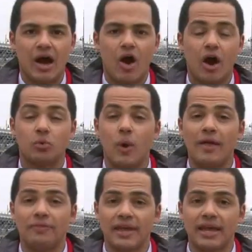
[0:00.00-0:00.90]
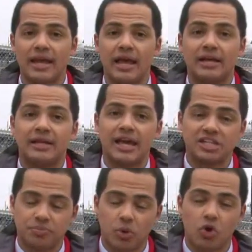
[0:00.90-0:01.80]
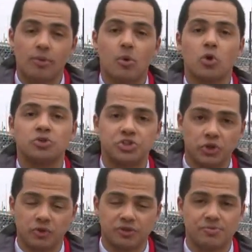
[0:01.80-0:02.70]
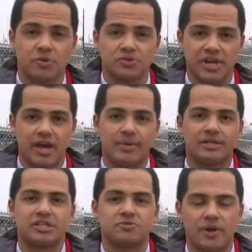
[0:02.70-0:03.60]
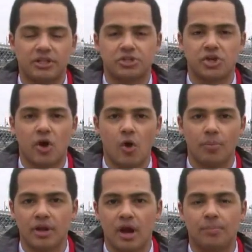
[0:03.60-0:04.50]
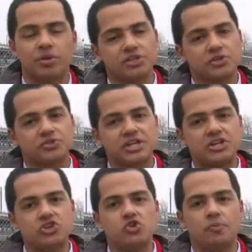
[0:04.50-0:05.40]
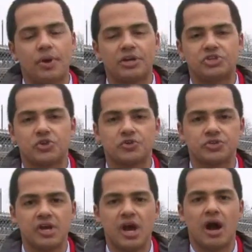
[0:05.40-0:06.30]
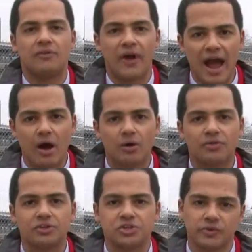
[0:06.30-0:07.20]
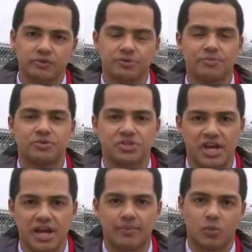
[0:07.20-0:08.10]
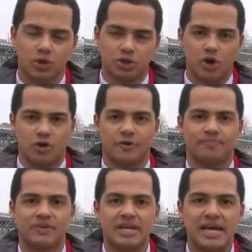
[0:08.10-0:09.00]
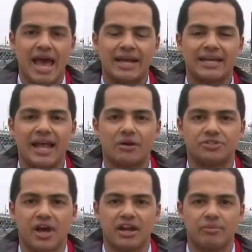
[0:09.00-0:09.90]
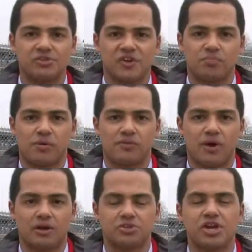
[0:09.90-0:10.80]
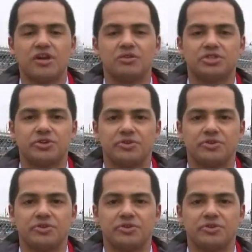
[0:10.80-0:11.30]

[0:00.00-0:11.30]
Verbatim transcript: on when the Explore & More Children's Museum is expected to open up. Plus, you'll see new pictures of how the Children's Museum will look. At Canal Side. I'm Jeff Preval, Channel 2